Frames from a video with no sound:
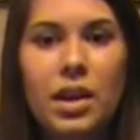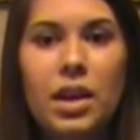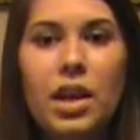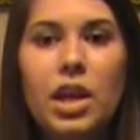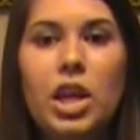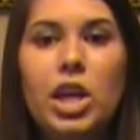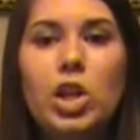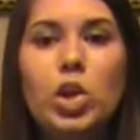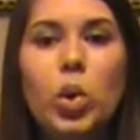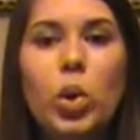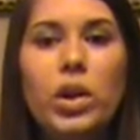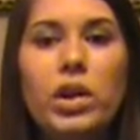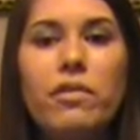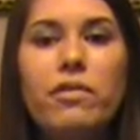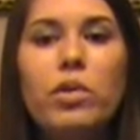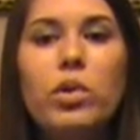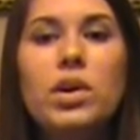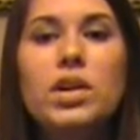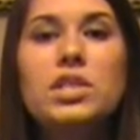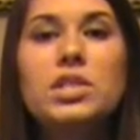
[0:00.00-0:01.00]
in order
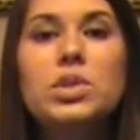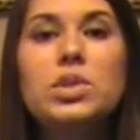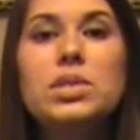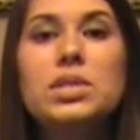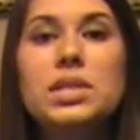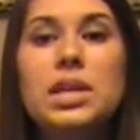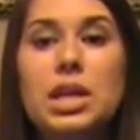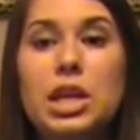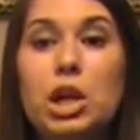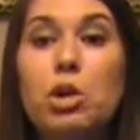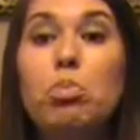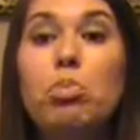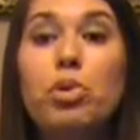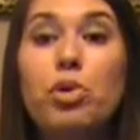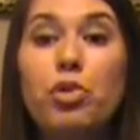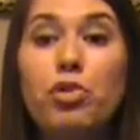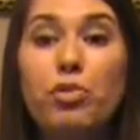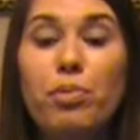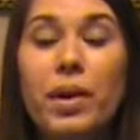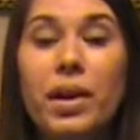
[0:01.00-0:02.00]
for us to see an
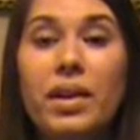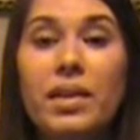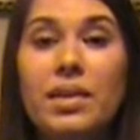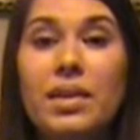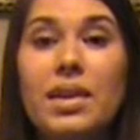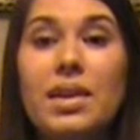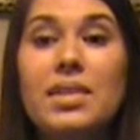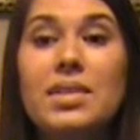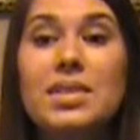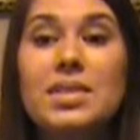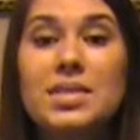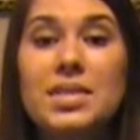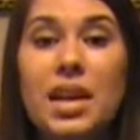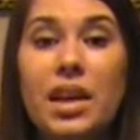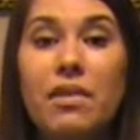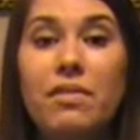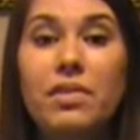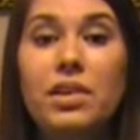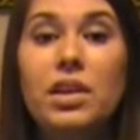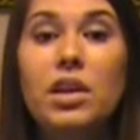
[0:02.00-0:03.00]
improvement in the
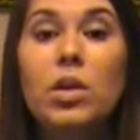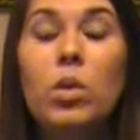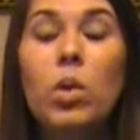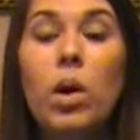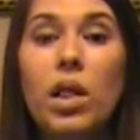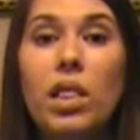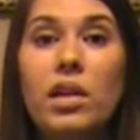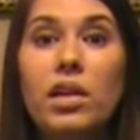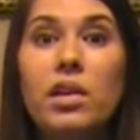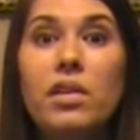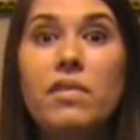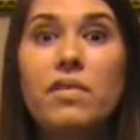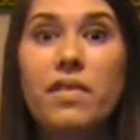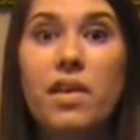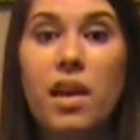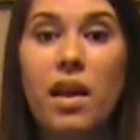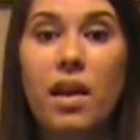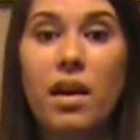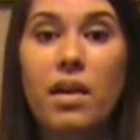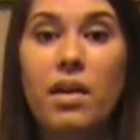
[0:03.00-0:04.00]
safety and quality of
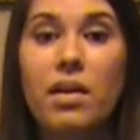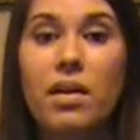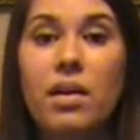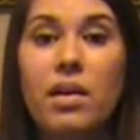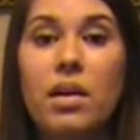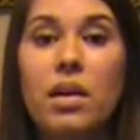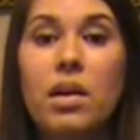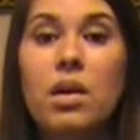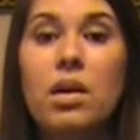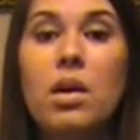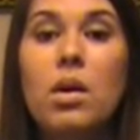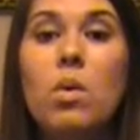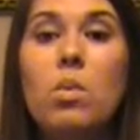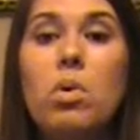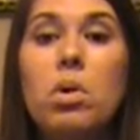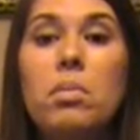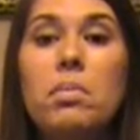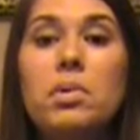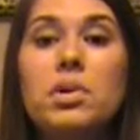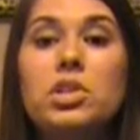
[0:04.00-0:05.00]
care, we
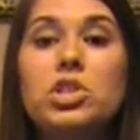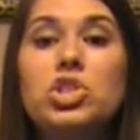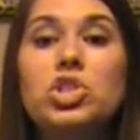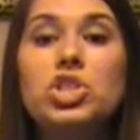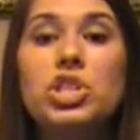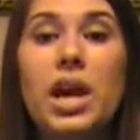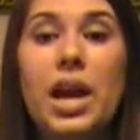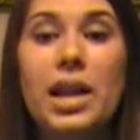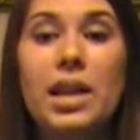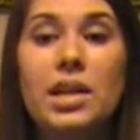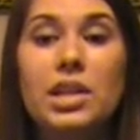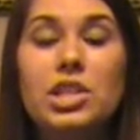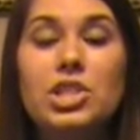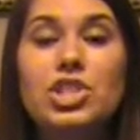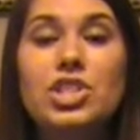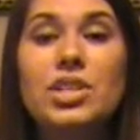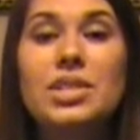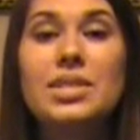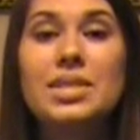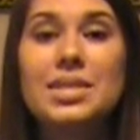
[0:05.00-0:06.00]
must challenge
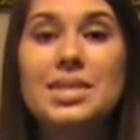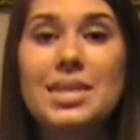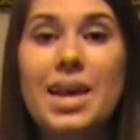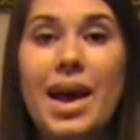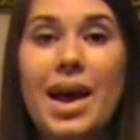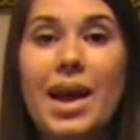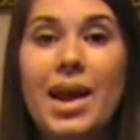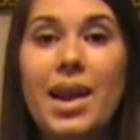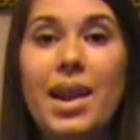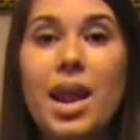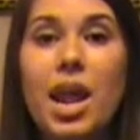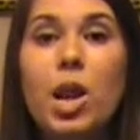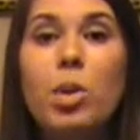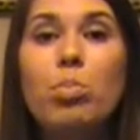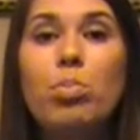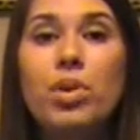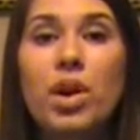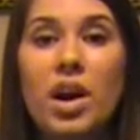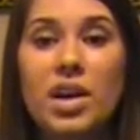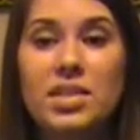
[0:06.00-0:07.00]
the design and
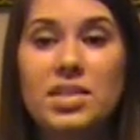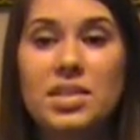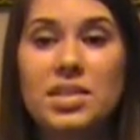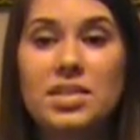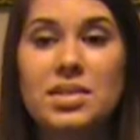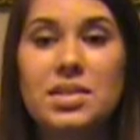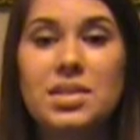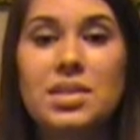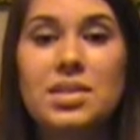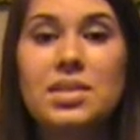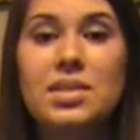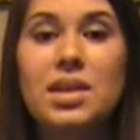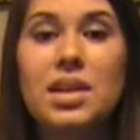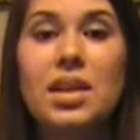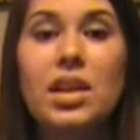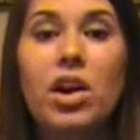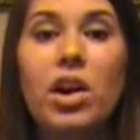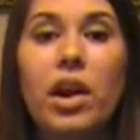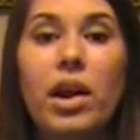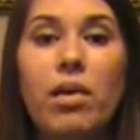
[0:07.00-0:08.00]
processes in
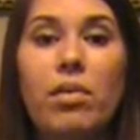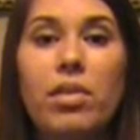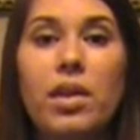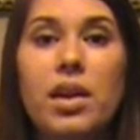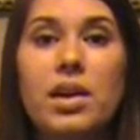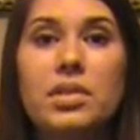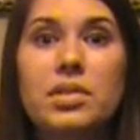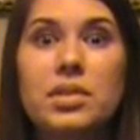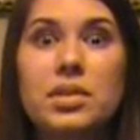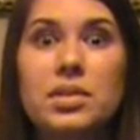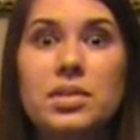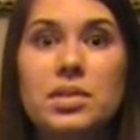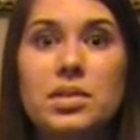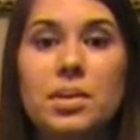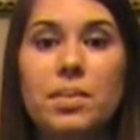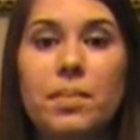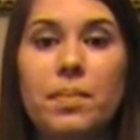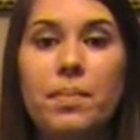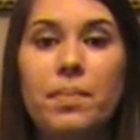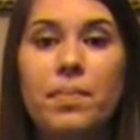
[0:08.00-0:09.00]
our healthcare
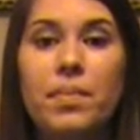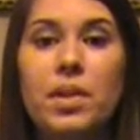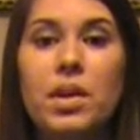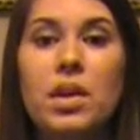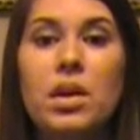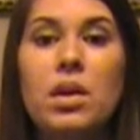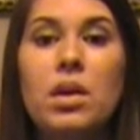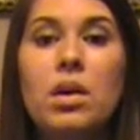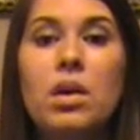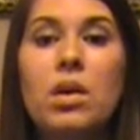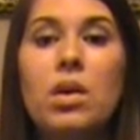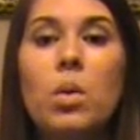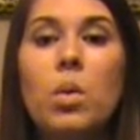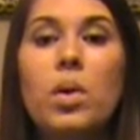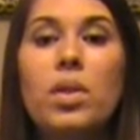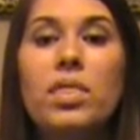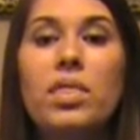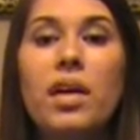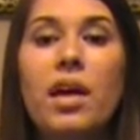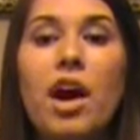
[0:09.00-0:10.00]
system.
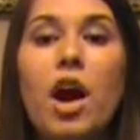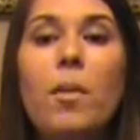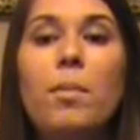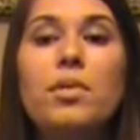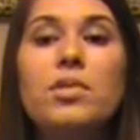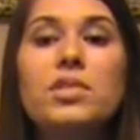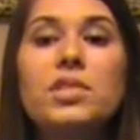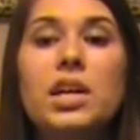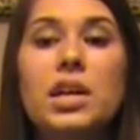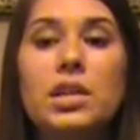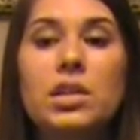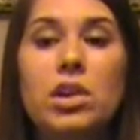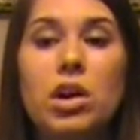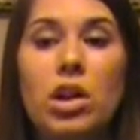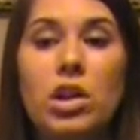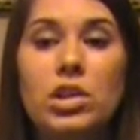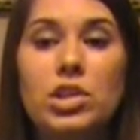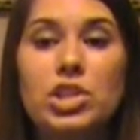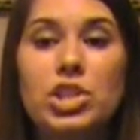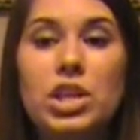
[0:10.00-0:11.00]
With the help of
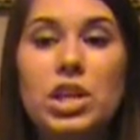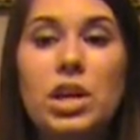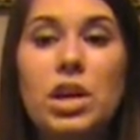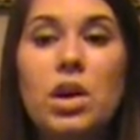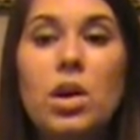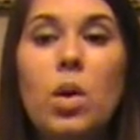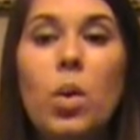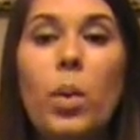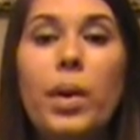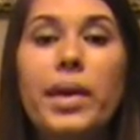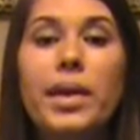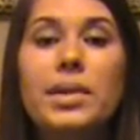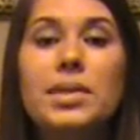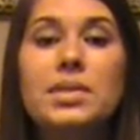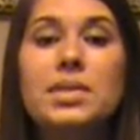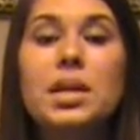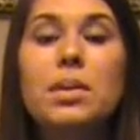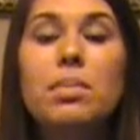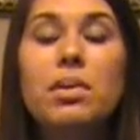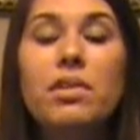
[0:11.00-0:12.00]
technology, we can
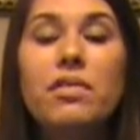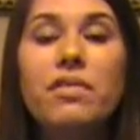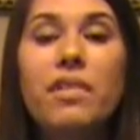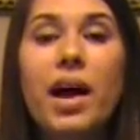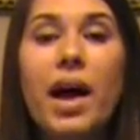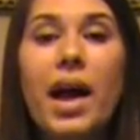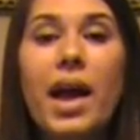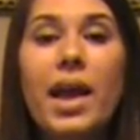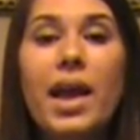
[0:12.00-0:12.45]
simplify